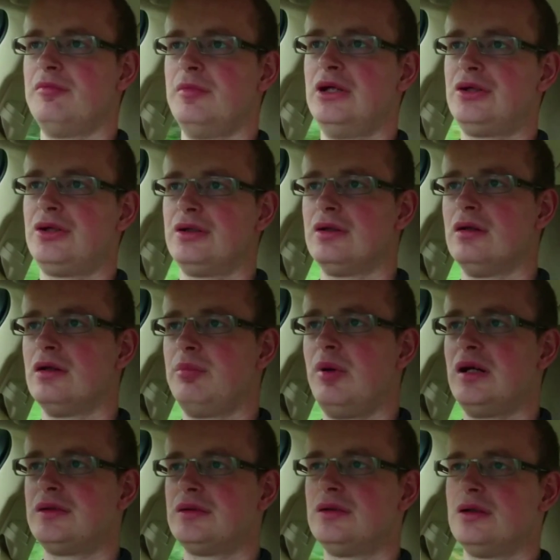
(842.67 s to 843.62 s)
with me, she's on the
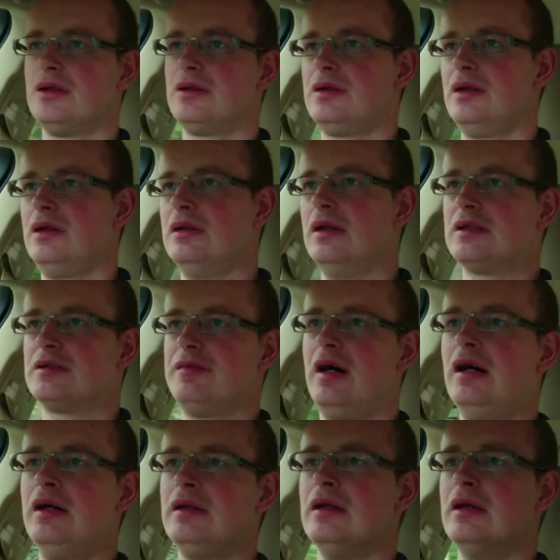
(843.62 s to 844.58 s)
passenger seat, that's
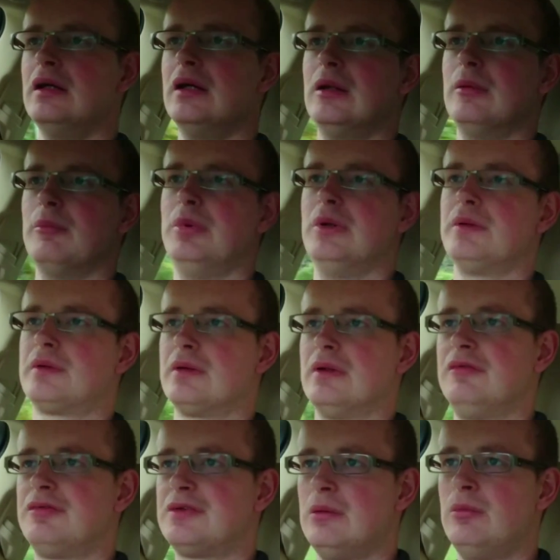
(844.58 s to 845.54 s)
fine. But
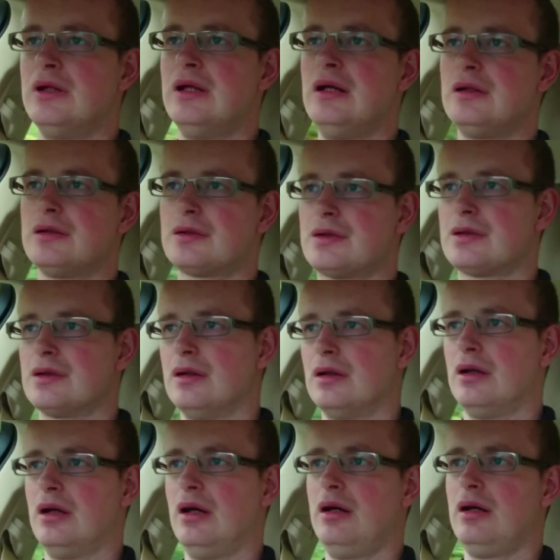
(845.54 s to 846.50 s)
if someone else
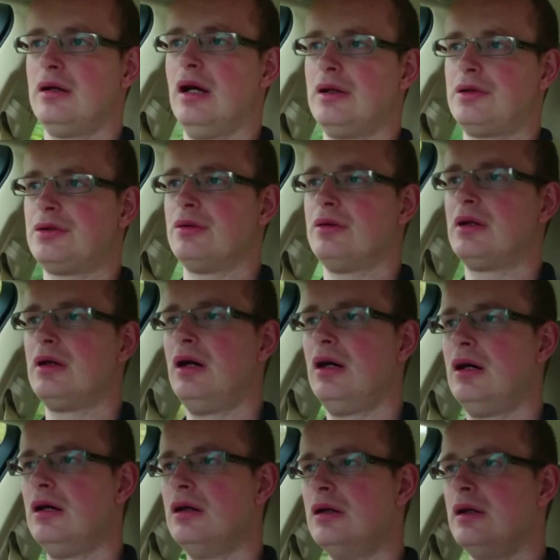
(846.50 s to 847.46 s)
gets to the
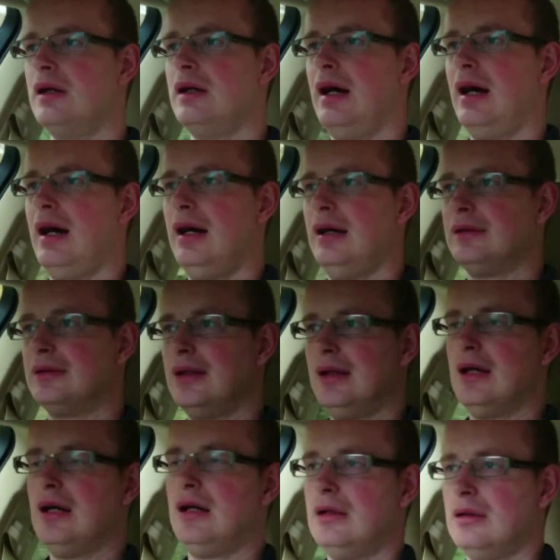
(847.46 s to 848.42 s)
car and
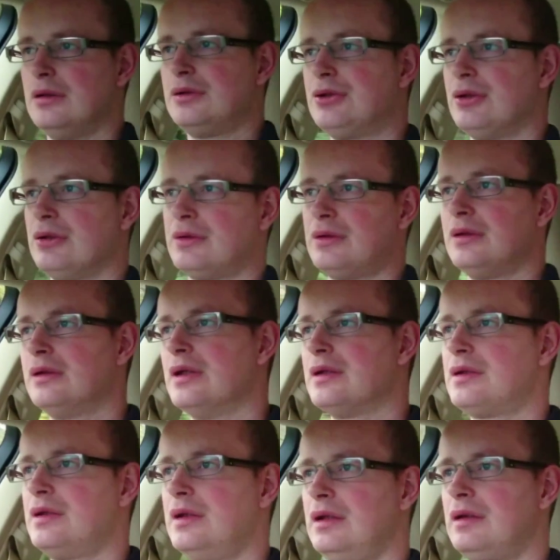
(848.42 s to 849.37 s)
they are adjusting
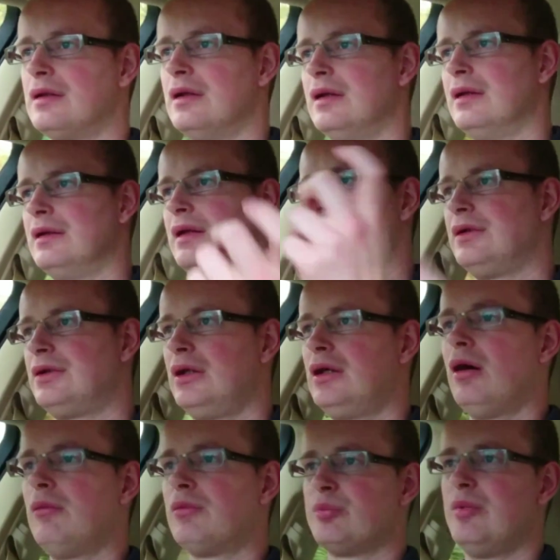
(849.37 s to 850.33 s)
the seat, then
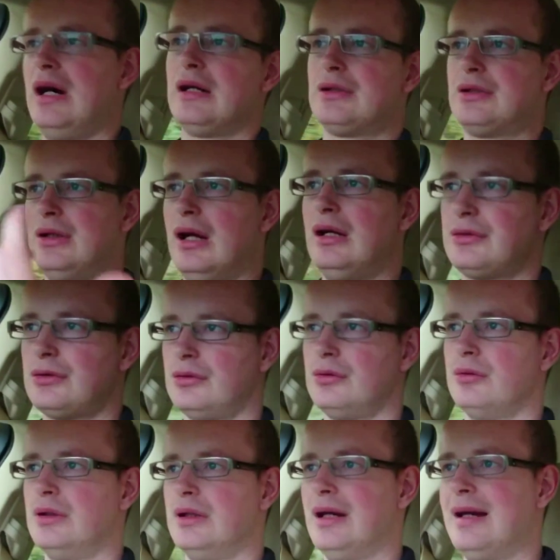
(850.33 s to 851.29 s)
she comes back, she has to
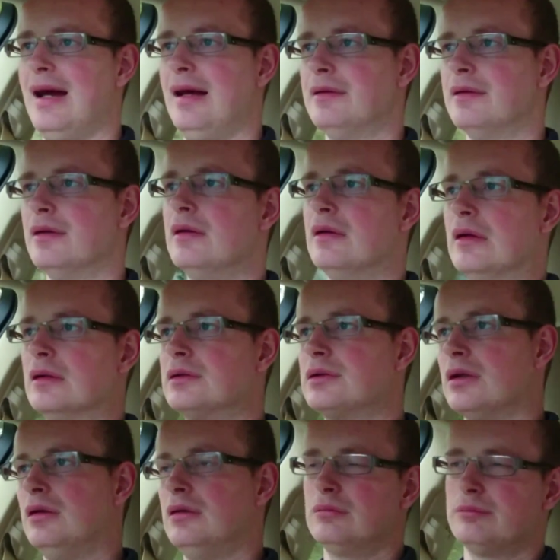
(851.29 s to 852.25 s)
do it again.
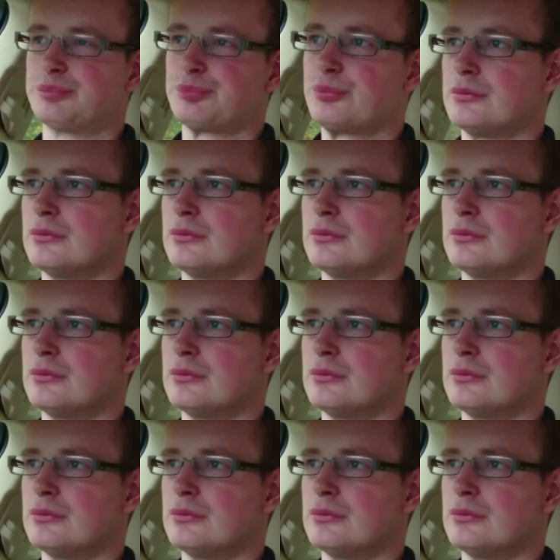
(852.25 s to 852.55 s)
So